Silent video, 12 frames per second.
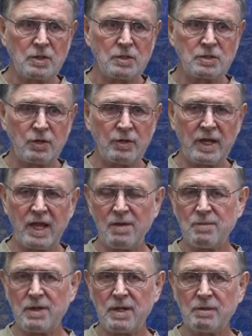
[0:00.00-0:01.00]
So they
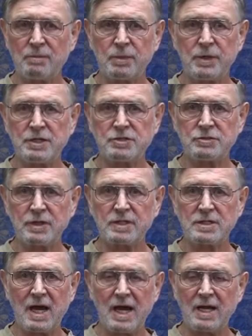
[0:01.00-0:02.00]
gave me a pretty
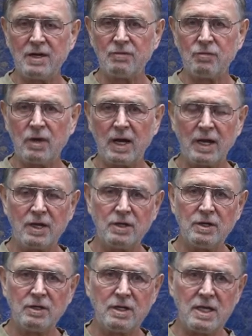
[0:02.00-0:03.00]
strict diet of what I
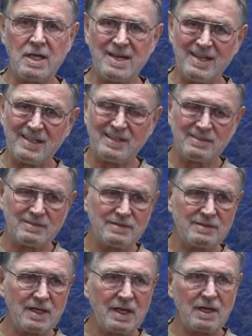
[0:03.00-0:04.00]
could eat,
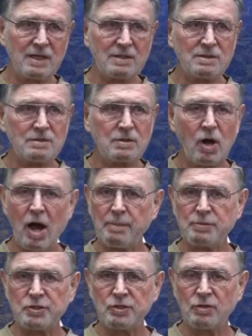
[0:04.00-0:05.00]
uh,
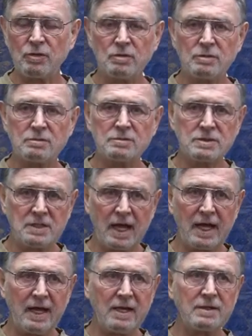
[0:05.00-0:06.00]
optional
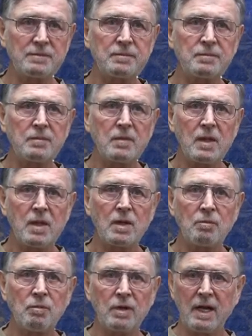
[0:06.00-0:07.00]
diet,
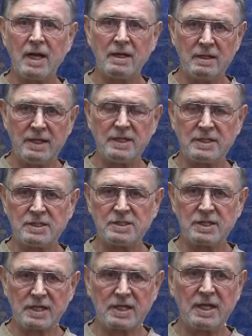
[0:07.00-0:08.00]
but I needed to
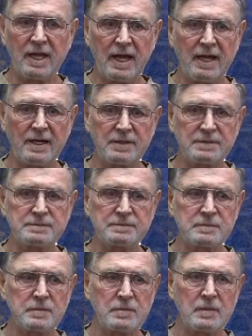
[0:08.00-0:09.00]
stick to that.
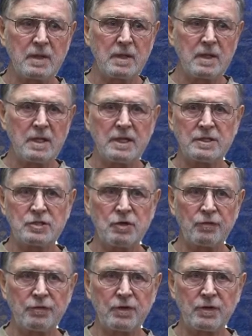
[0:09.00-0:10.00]
And
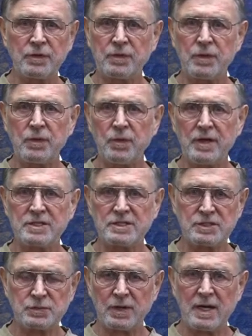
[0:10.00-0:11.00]
so for three weeks,
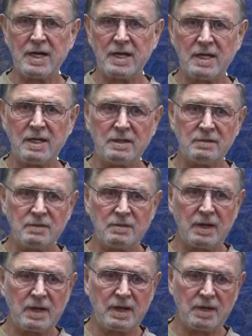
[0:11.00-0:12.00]
that's what I did.
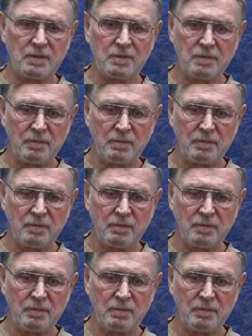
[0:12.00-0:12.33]
Uh,